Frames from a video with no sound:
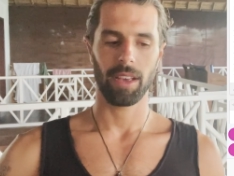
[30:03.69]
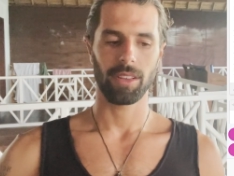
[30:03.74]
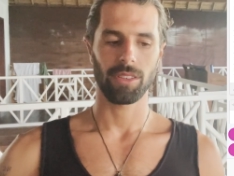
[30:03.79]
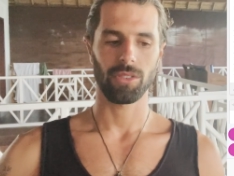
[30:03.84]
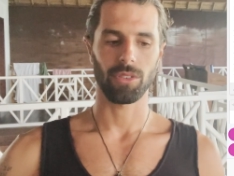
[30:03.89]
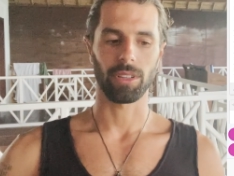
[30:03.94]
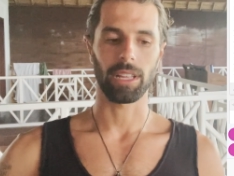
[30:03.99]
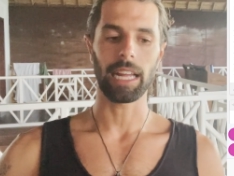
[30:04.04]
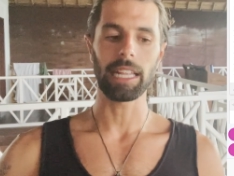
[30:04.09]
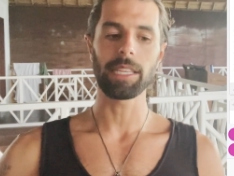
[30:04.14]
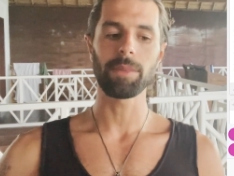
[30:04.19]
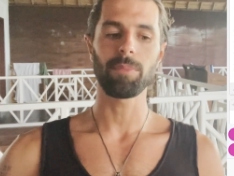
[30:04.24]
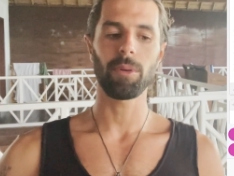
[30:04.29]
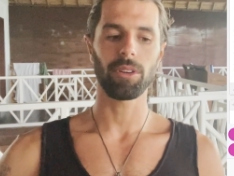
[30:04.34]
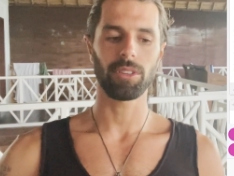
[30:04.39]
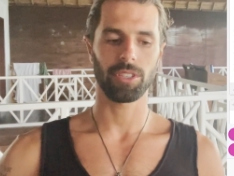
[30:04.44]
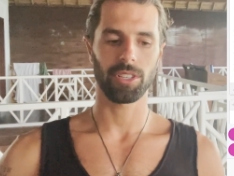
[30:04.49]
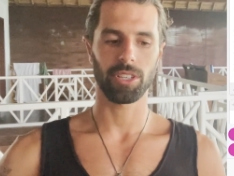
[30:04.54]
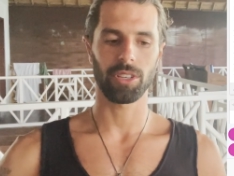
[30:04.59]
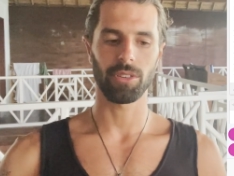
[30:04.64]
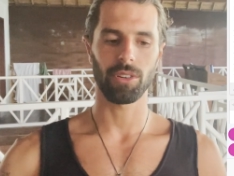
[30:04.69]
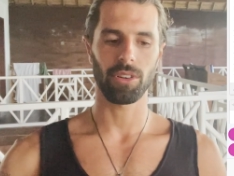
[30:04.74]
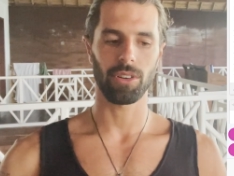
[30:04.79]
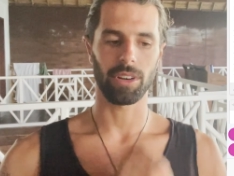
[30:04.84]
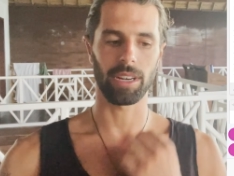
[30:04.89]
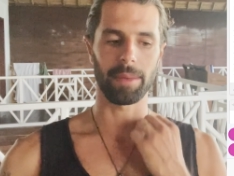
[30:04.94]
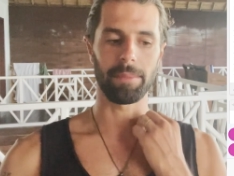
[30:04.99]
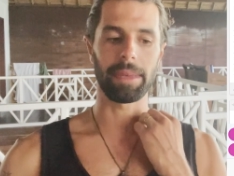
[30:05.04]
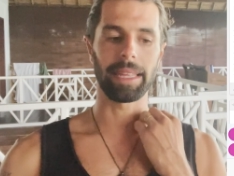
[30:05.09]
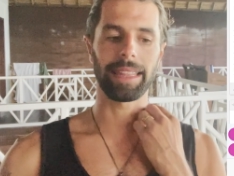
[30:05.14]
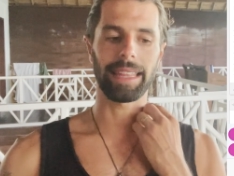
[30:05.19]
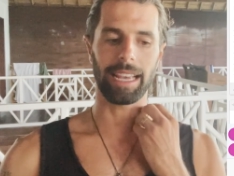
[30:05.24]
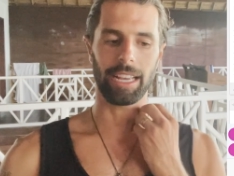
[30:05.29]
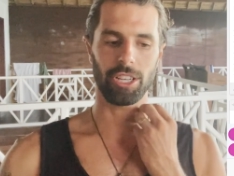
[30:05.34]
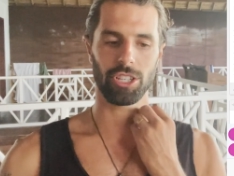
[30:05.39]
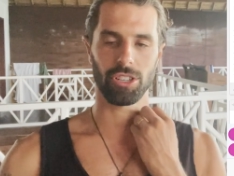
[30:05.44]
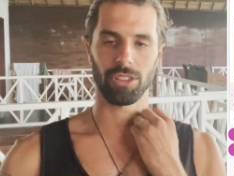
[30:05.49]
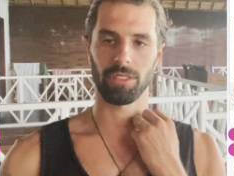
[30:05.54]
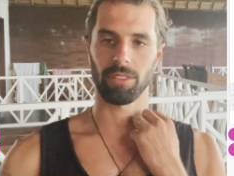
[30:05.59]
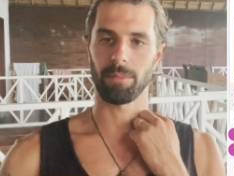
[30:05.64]
So that particular
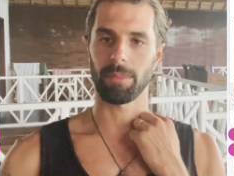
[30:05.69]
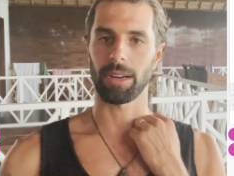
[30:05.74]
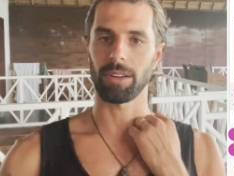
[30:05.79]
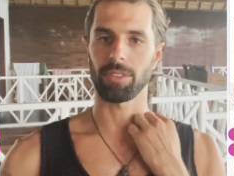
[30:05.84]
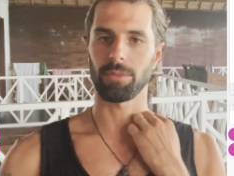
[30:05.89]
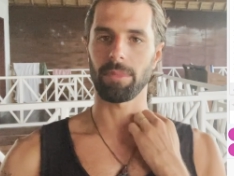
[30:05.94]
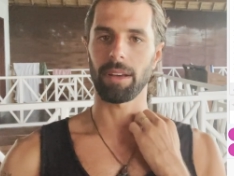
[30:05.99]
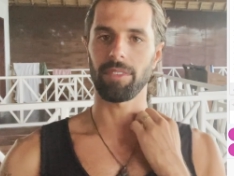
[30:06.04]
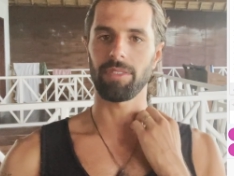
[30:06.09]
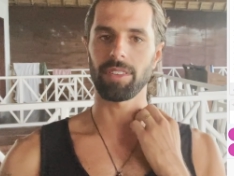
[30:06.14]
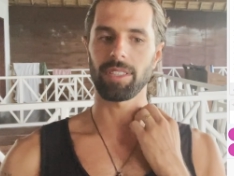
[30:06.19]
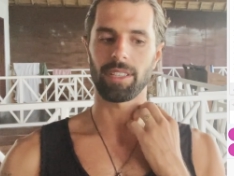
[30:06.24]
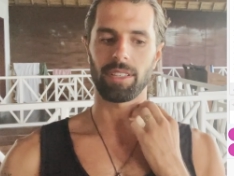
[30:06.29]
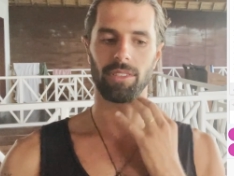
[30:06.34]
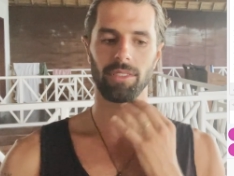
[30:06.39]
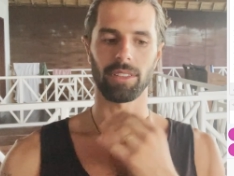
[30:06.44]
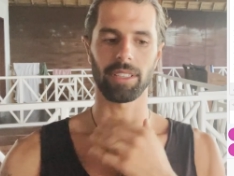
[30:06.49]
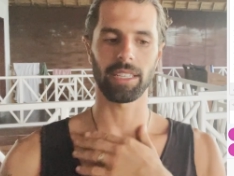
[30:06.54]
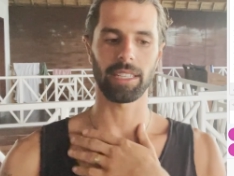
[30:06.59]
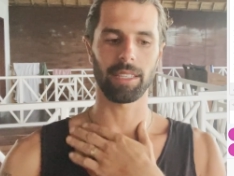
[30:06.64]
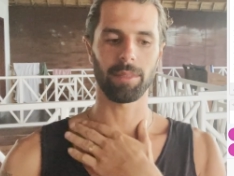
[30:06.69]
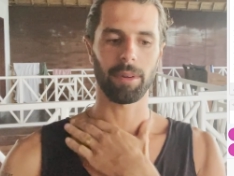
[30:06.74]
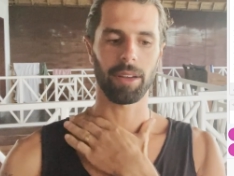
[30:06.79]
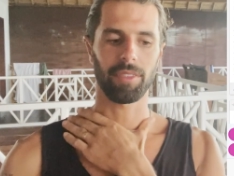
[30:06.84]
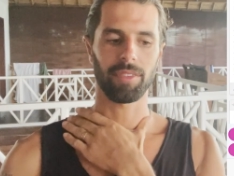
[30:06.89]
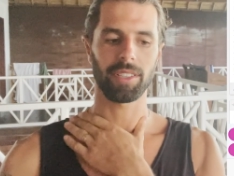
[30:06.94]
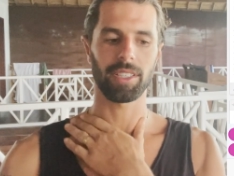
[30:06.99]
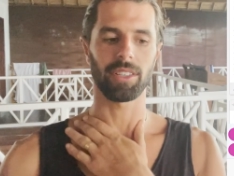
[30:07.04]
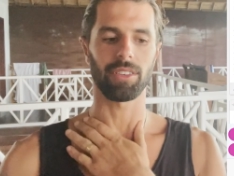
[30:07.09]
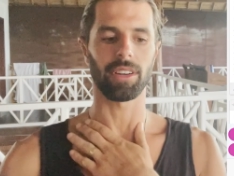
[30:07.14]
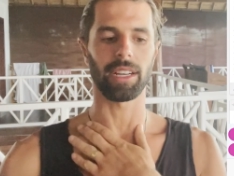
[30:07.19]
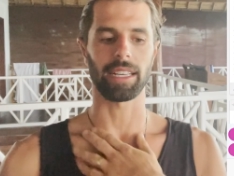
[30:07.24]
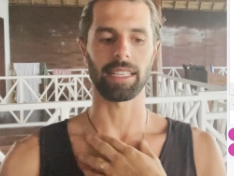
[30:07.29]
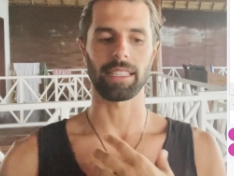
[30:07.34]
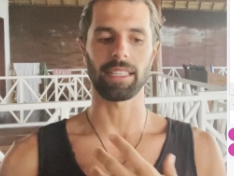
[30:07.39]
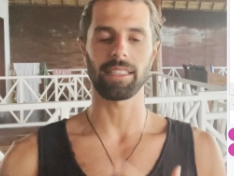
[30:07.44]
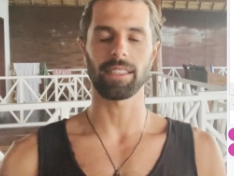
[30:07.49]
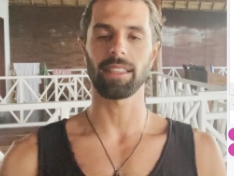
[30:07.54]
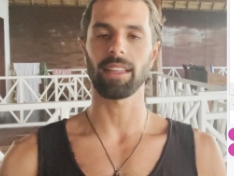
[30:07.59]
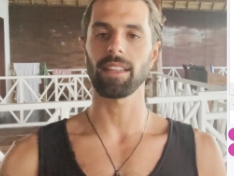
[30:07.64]
limitation about my physical need, my physical
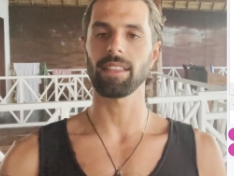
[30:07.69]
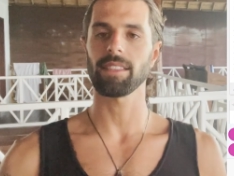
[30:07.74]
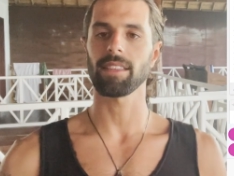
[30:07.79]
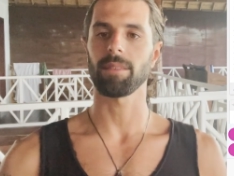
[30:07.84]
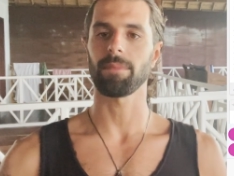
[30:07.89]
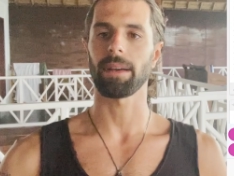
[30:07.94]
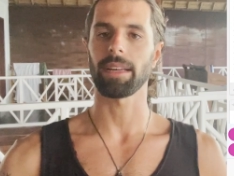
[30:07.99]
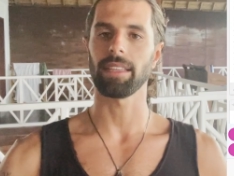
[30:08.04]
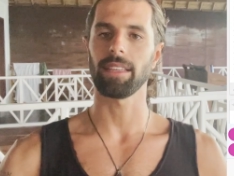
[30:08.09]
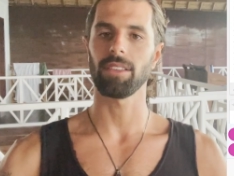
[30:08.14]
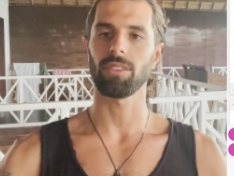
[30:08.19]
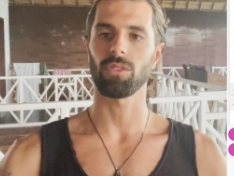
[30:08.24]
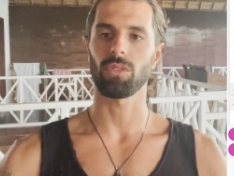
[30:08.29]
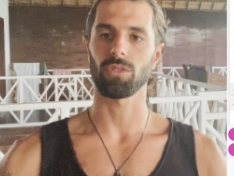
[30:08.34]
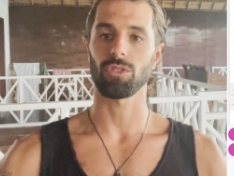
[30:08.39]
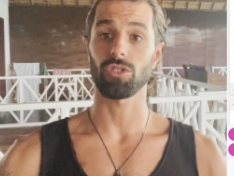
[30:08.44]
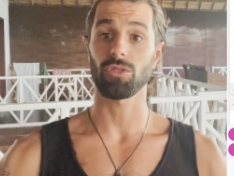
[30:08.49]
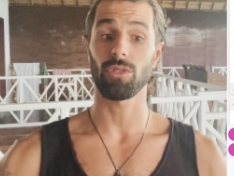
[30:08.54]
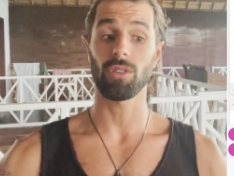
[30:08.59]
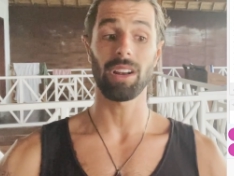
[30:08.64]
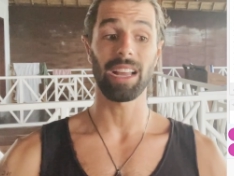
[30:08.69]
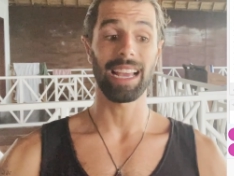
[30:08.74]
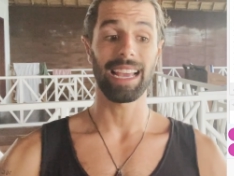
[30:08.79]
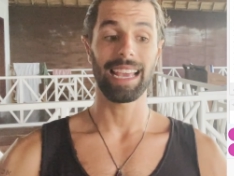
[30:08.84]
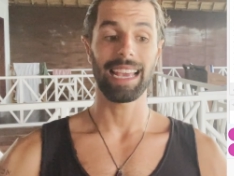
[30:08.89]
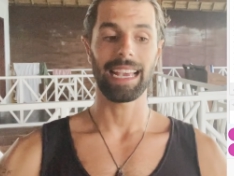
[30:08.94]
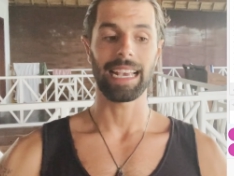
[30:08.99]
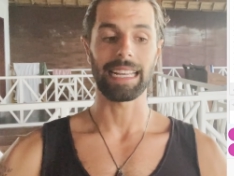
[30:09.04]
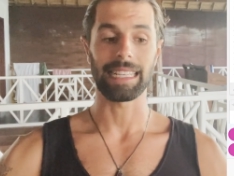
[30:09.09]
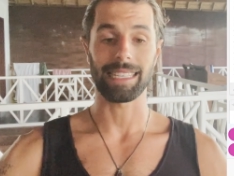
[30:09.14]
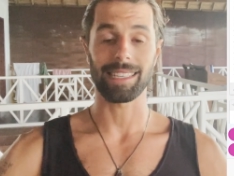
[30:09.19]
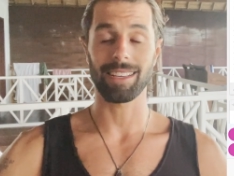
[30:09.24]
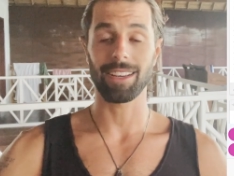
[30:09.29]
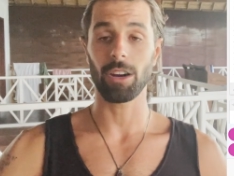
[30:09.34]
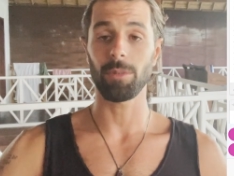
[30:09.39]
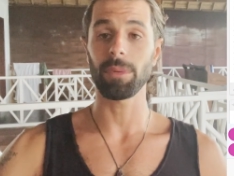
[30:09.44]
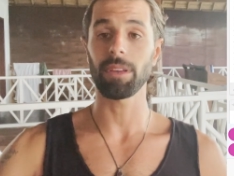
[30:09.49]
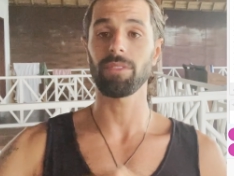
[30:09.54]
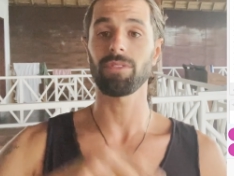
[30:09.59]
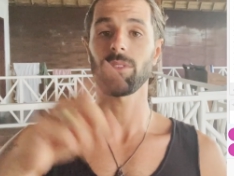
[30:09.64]
existence, and my need to control, it's
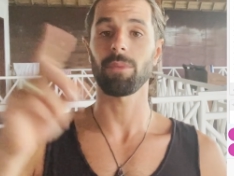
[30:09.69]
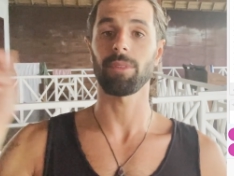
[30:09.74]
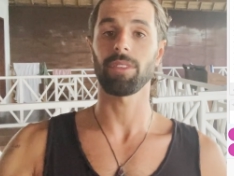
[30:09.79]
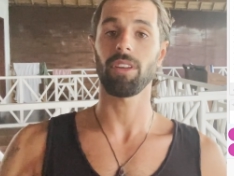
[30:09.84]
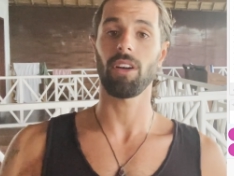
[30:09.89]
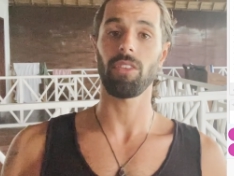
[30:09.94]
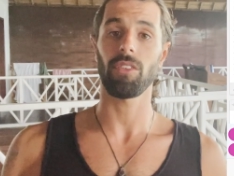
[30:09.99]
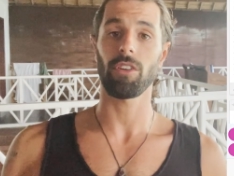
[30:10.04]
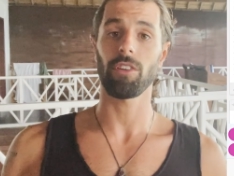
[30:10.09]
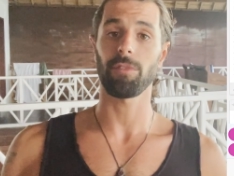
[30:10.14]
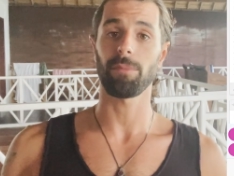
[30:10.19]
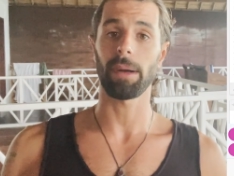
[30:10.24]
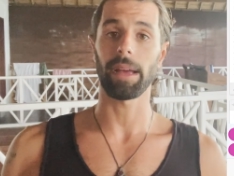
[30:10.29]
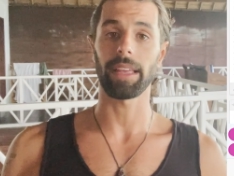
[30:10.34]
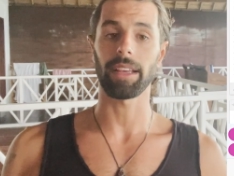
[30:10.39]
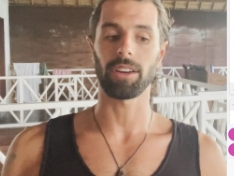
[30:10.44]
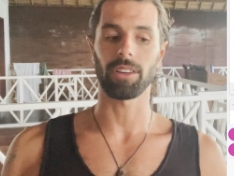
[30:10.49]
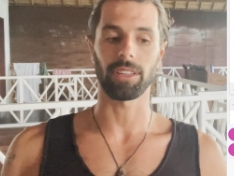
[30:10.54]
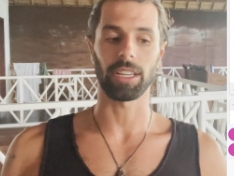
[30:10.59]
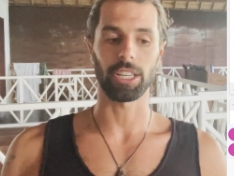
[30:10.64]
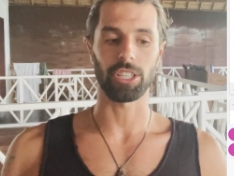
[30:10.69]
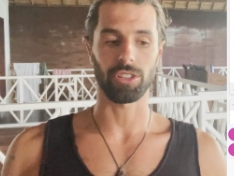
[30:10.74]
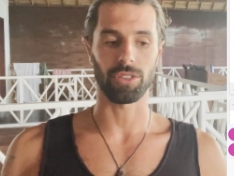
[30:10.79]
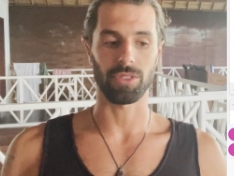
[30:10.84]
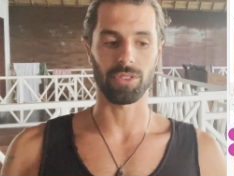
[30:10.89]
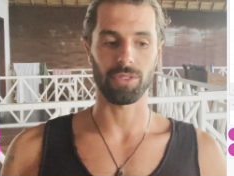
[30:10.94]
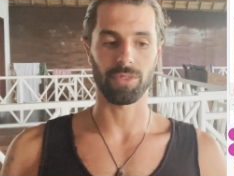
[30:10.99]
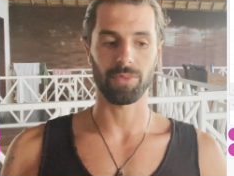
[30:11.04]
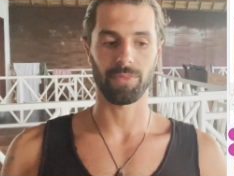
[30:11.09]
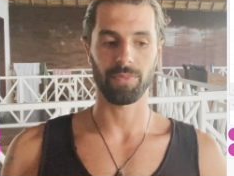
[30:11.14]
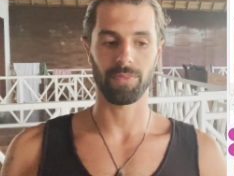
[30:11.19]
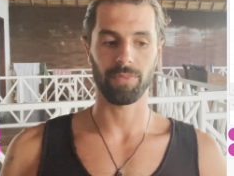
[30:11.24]
coming from another of my incarnations.